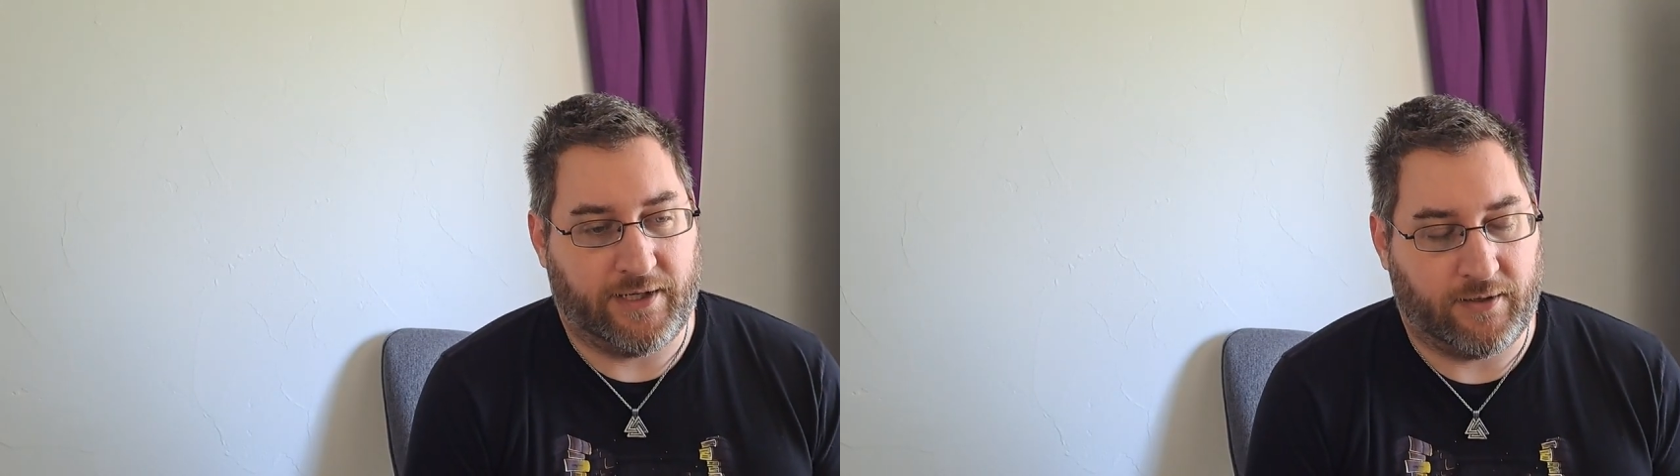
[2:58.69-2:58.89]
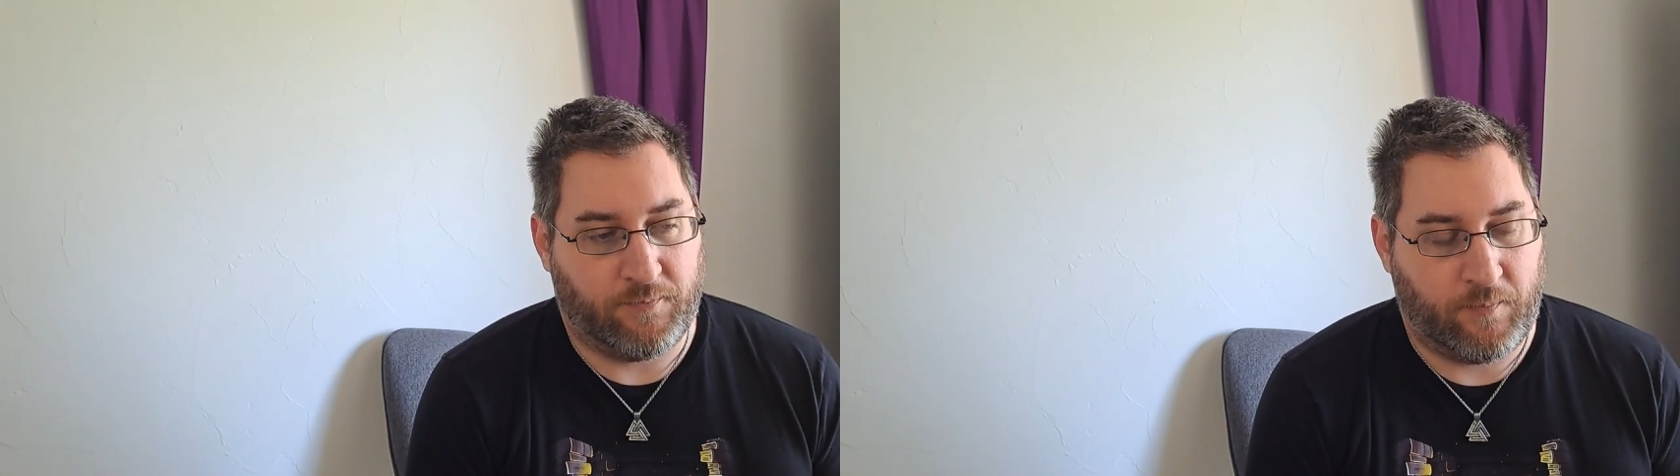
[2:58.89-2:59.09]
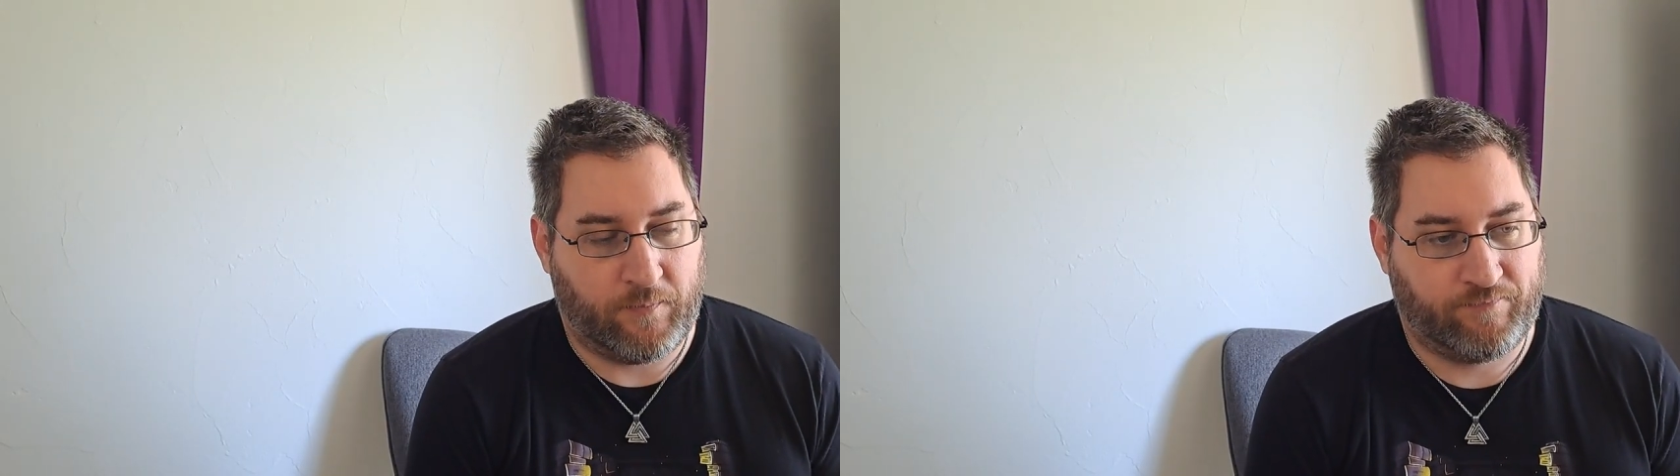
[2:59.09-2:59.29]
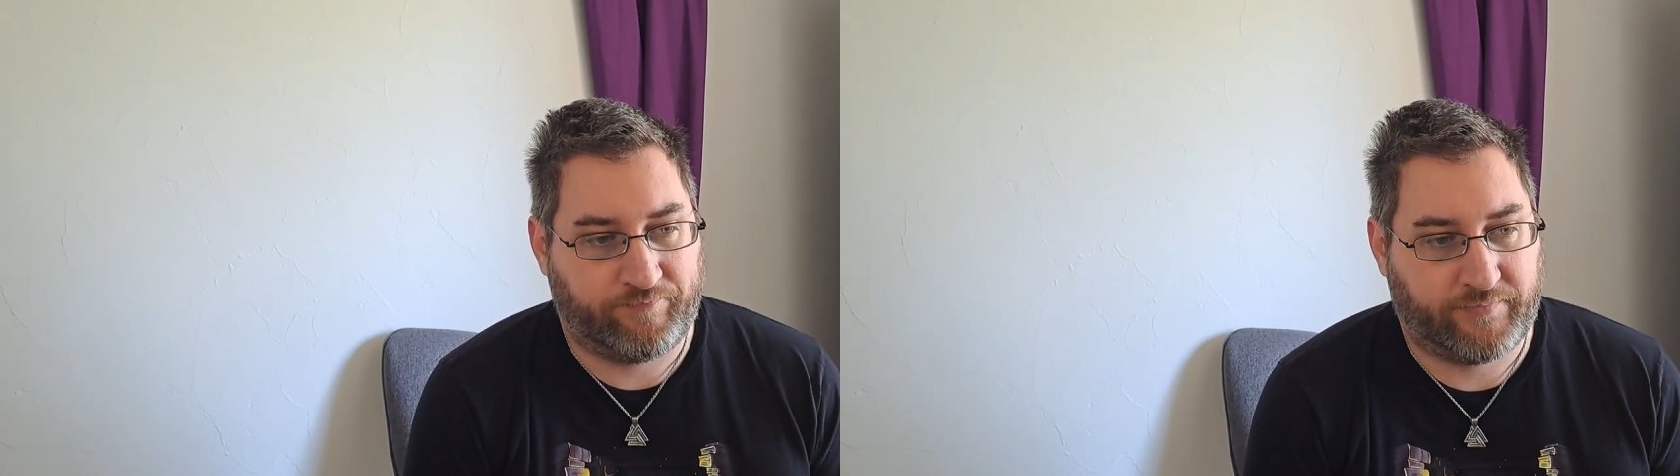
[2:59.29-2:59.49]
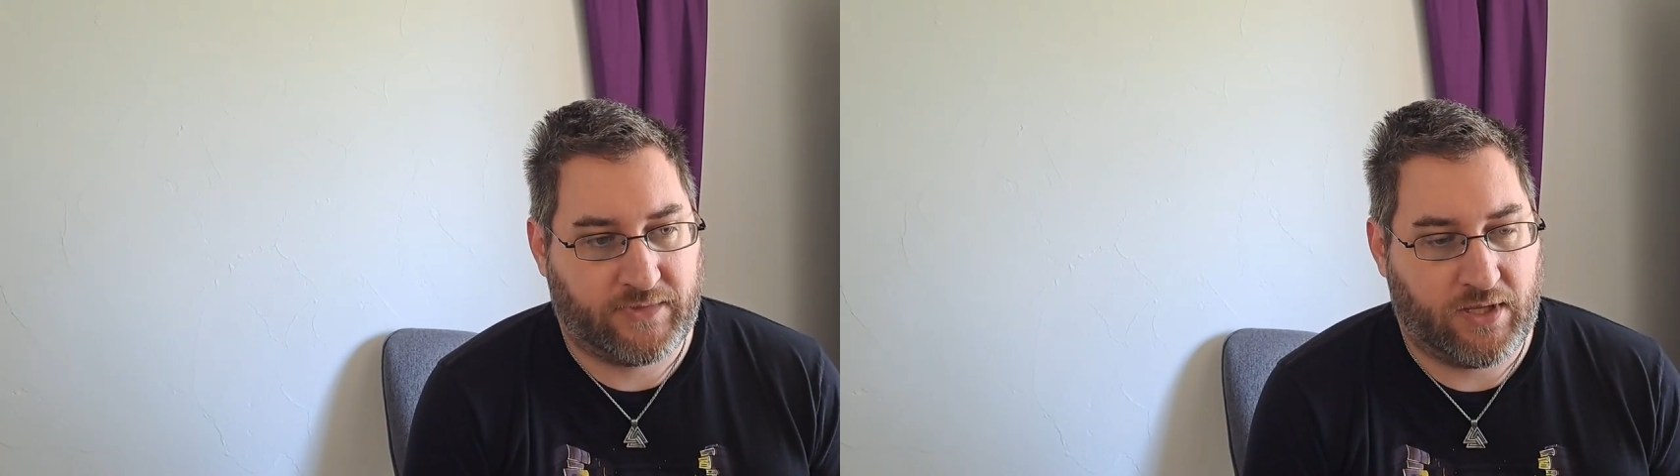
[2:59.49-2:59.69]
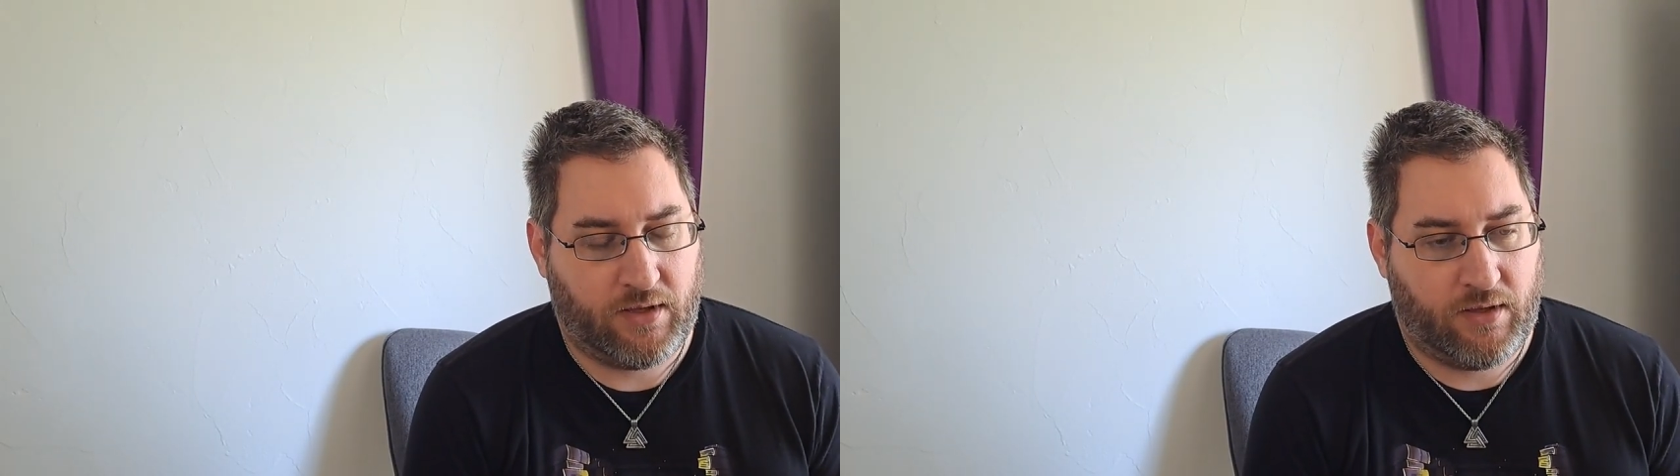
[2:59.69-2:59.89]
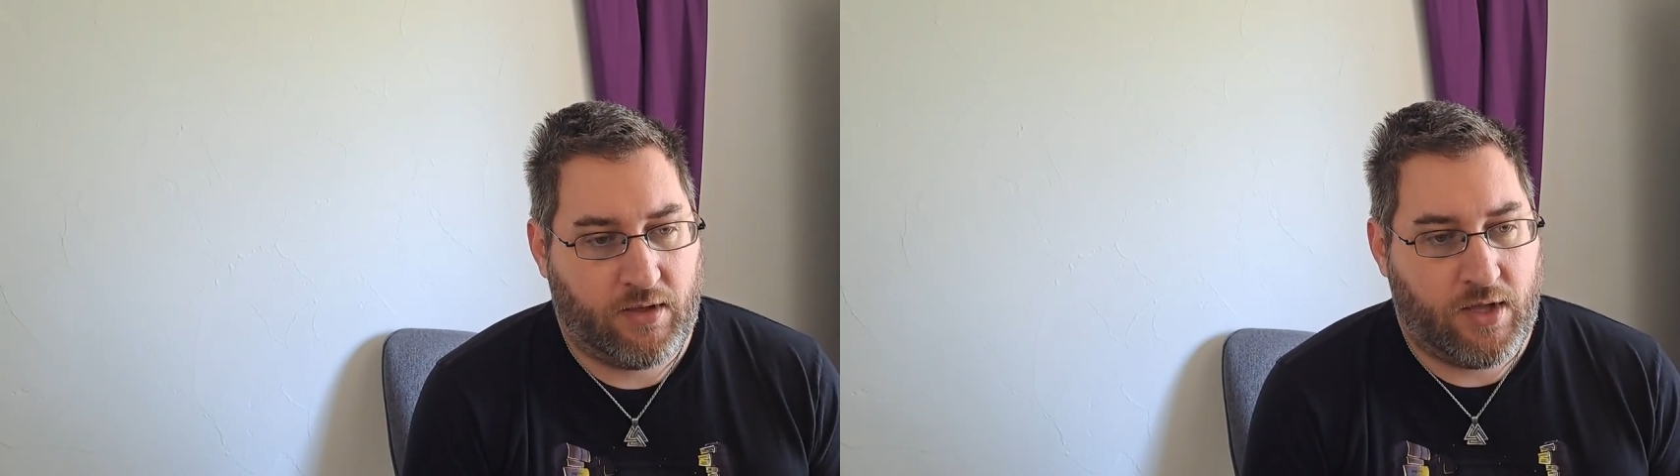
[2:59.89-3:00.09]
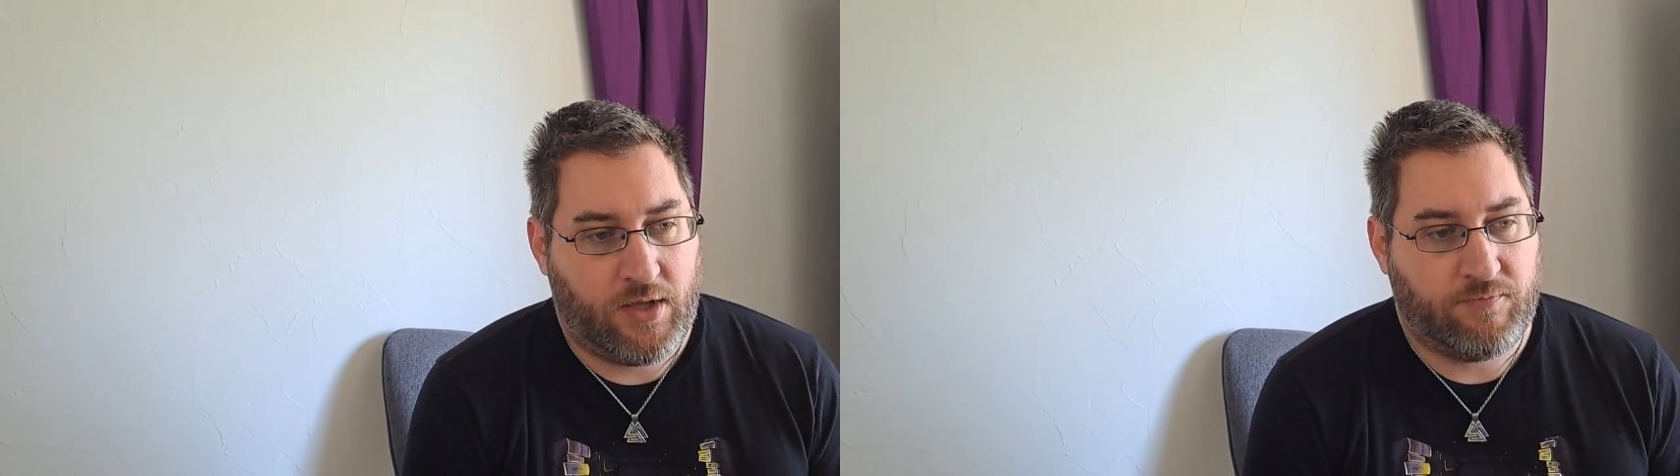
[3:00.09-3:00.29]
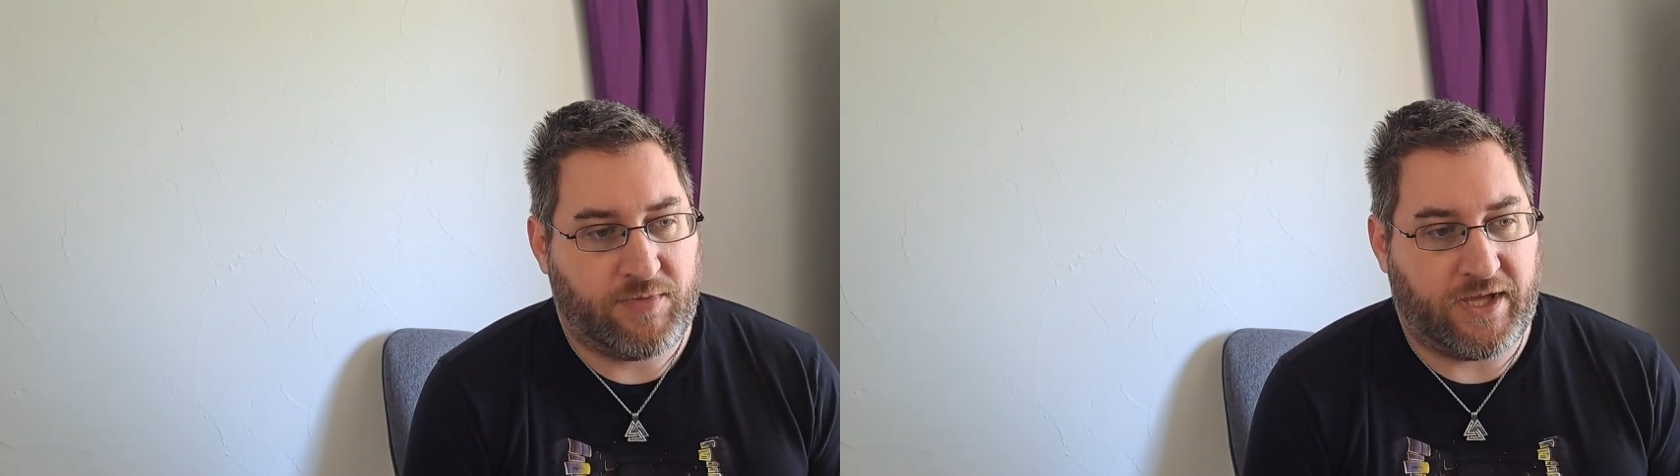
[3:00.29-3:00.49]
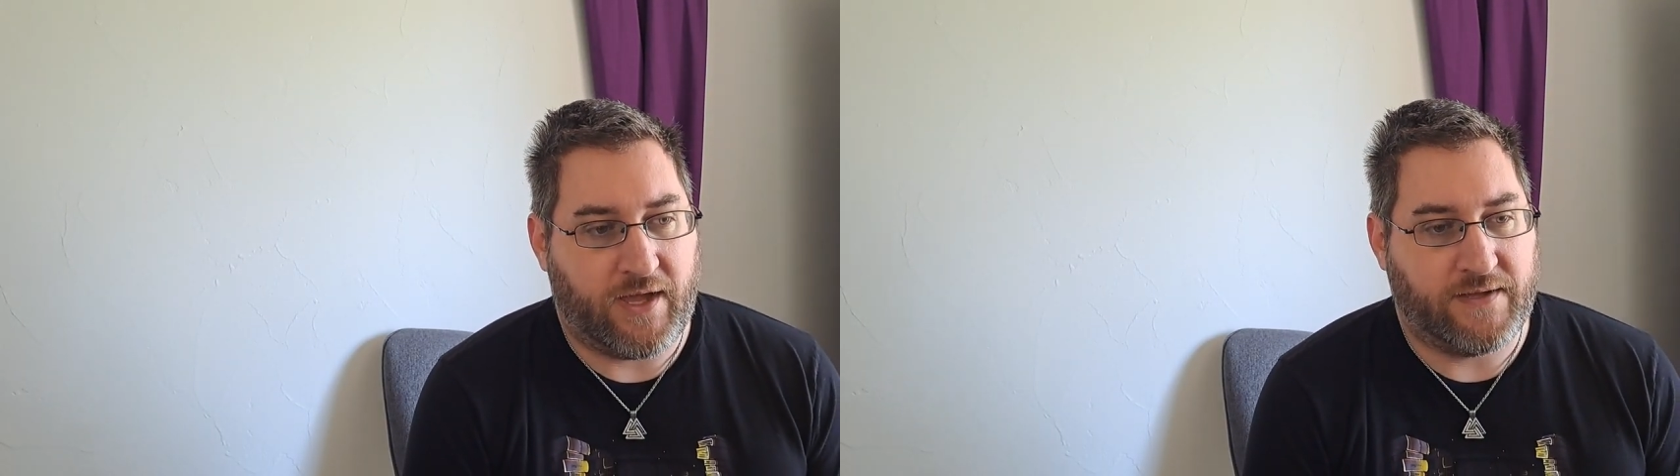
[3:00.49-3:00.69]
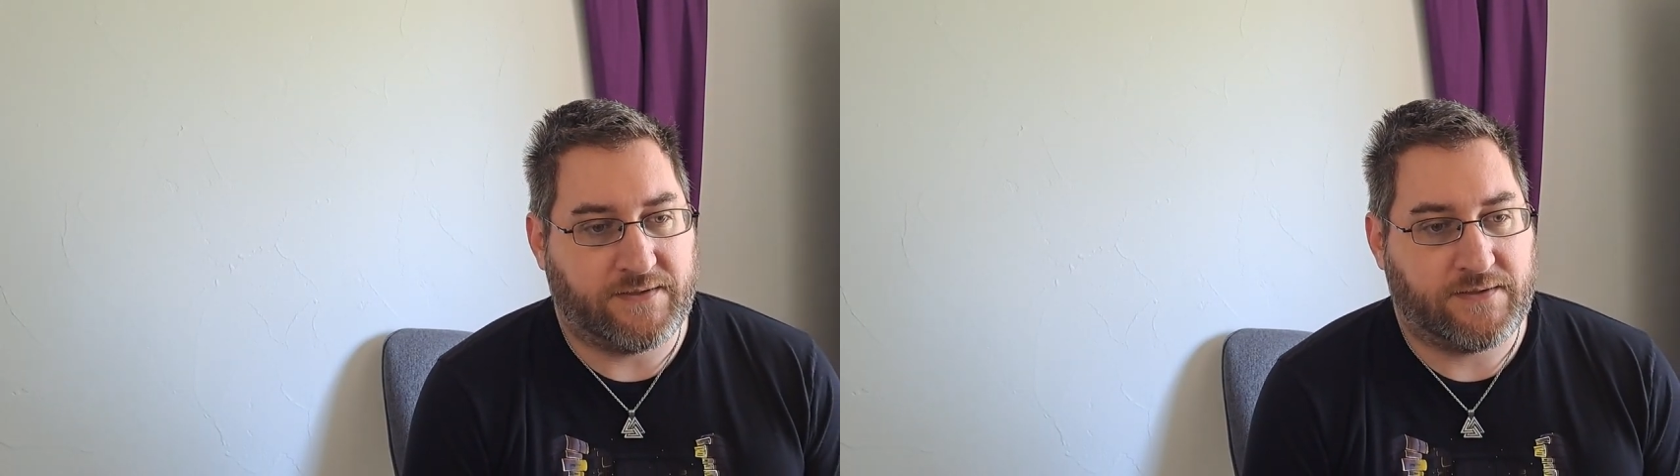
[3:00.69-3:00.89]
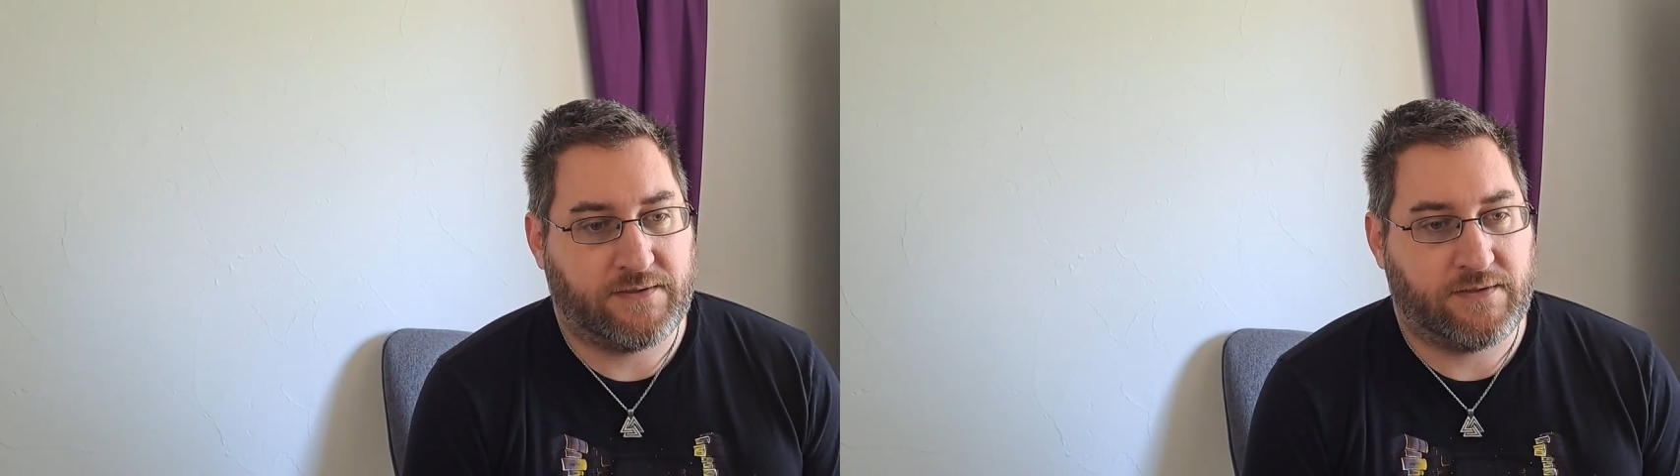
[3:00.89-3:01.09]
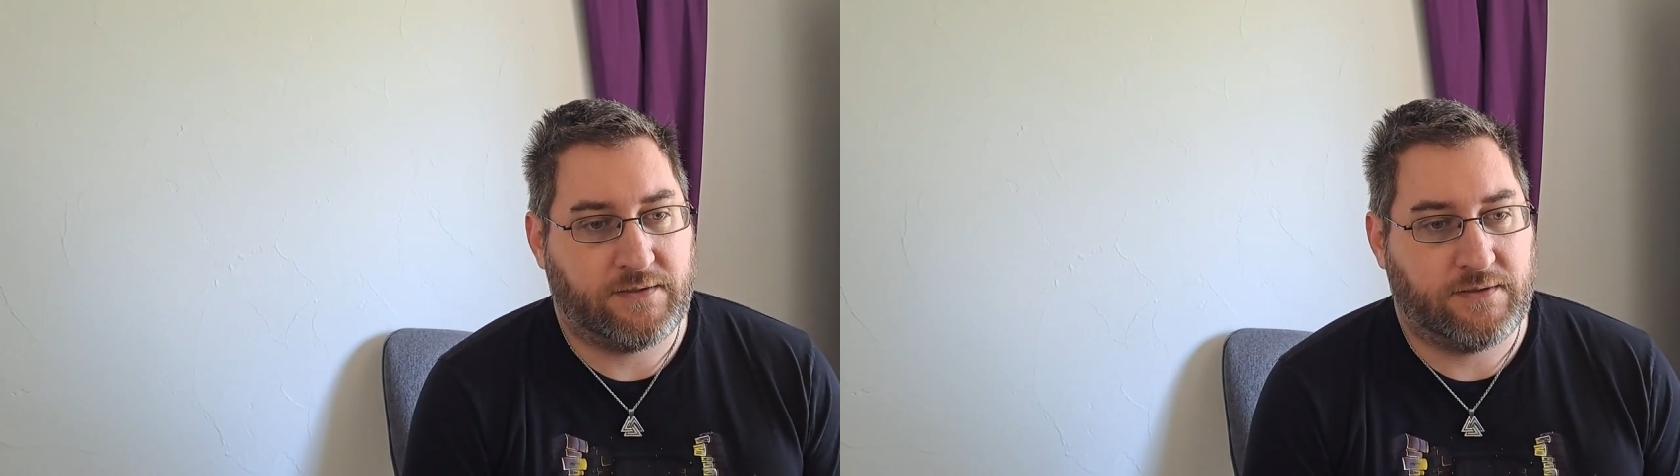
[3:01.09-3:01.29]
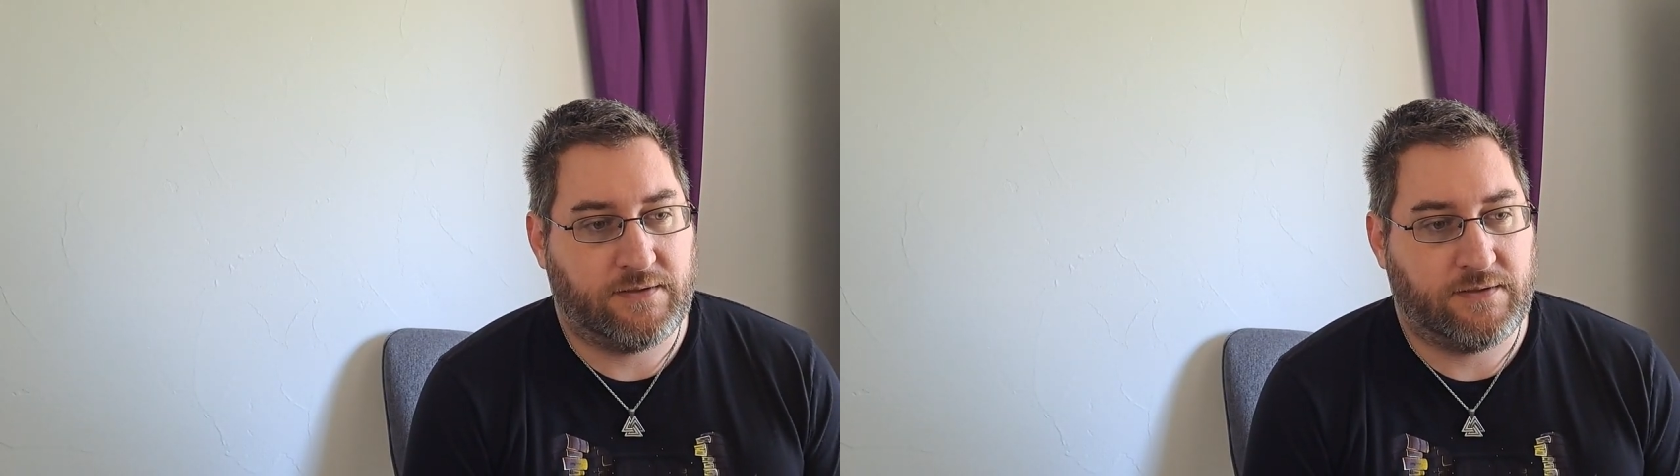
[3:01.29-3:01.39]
here, because